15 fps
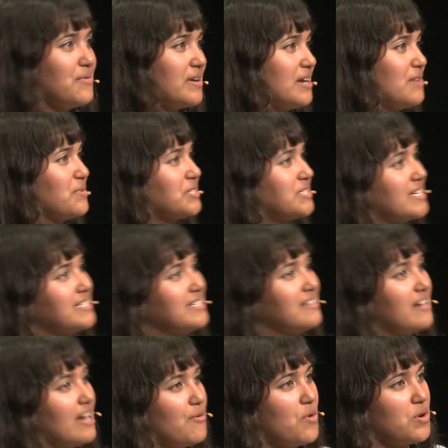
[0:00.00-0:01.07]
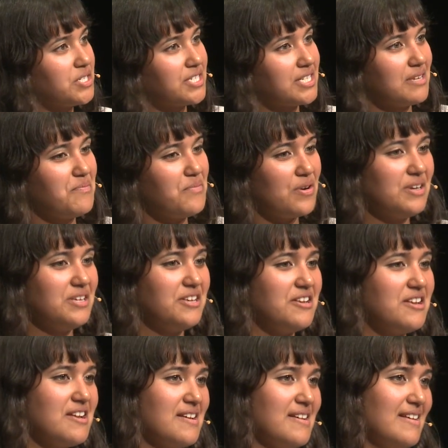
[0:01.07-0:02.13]
when I was testing it, I was in
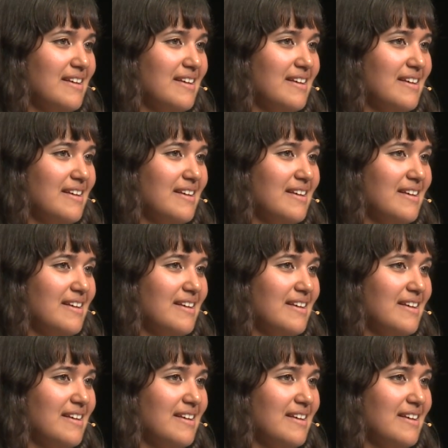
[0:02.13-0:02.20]
Berlin,